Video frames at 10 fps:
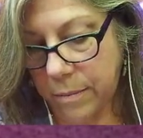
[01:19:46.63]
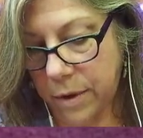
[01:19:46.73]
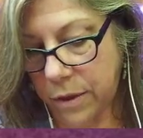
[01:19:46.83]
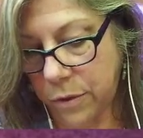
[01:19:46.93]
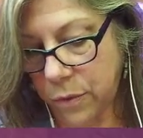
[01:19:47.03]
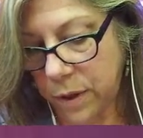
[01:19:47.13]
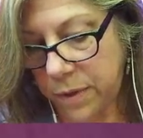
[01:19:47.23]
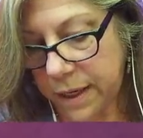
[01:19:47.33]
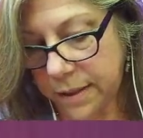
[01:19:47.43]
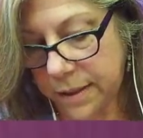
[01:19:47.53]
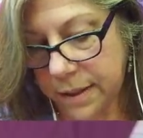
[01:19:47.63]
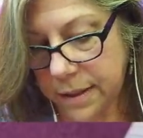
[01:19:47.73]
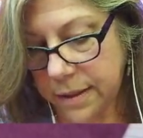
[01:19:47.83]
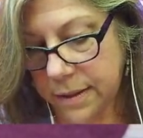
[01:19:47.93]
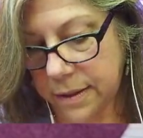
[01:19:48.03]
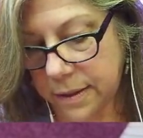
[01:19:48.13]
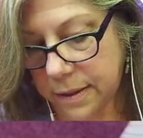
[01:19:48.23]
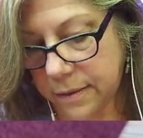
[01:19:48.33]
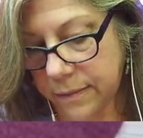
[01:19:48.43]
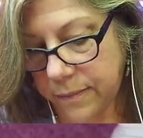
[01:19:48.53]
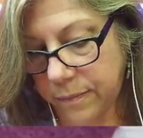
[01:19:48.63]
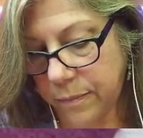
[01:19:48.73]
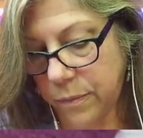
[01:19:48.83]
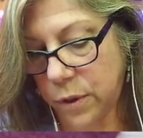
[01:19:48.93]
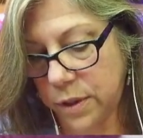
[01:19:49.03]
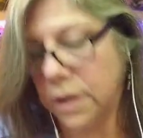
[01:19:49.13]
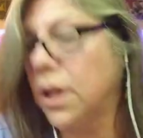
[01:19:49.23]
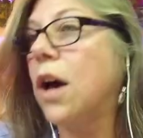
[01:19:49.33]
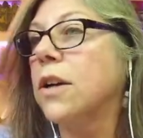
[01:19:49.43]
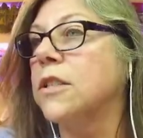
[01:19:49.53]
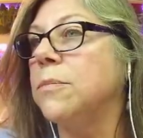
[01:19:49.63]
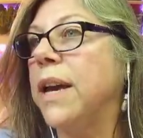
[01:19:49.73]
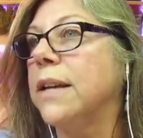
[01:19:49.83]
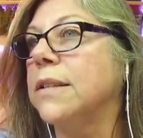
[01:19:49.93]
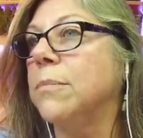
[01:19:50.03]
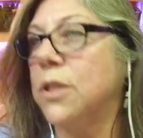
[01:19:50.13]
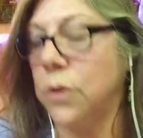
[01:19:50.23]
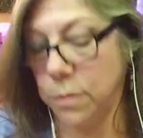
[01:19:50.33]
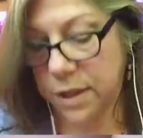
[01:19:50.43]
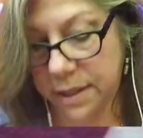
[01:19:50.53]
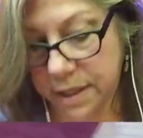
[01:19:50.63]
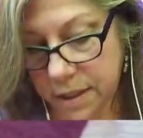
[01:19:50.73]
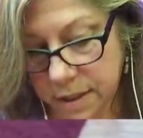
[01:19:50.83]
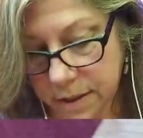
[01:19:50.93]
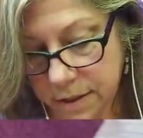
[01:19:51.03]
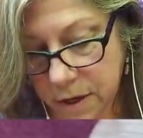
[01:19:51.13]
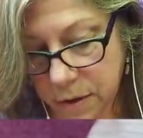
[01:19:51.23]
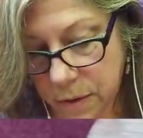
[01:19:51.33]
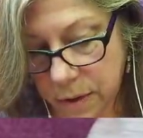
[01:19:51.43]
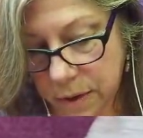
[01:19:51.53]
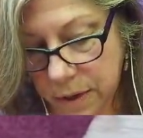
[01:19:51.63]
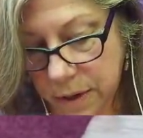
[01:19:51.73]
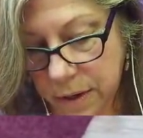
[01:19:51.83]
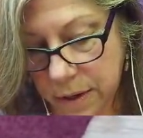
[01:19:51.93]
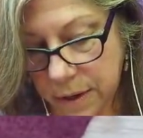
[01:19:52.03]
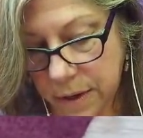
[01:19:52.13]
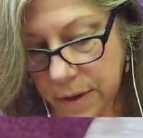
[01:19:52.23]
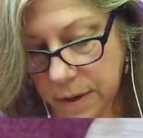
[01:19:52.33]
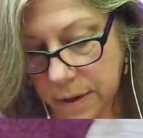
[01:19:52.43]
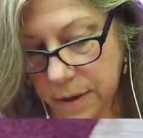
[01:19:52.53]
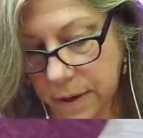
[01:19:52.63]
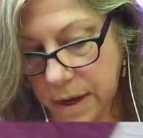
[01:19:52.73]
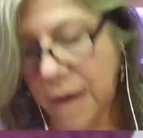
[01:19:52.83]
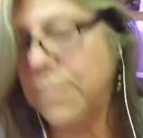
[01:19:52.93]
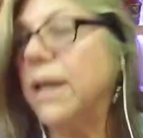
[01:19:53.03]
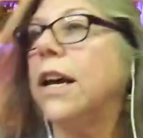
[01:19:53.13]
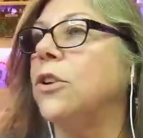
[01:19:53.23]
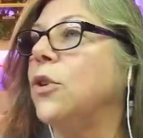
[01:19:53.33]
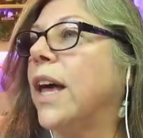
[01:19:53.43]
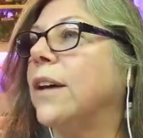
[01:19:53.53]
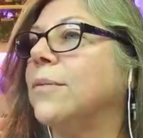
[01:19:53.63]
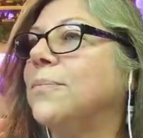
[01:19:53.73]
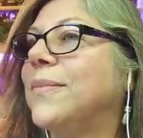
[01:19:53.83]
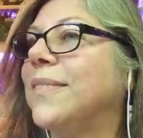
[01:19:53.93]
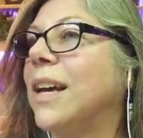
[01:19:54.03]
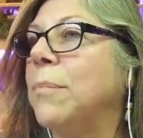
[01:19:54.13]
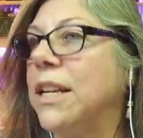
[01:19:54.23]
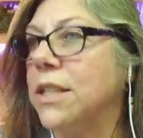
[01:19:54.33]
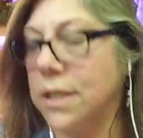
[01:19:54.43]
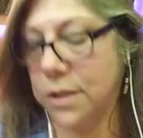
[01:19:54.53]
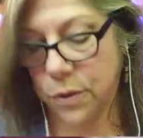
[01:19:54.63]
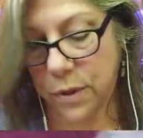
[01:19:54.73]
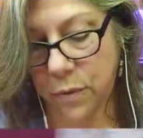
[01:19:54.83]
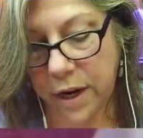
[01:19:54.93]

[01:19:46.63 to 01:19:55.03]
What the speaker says: But 3 pieces puts a long space in between my stitches, so I may not do that. I may just do it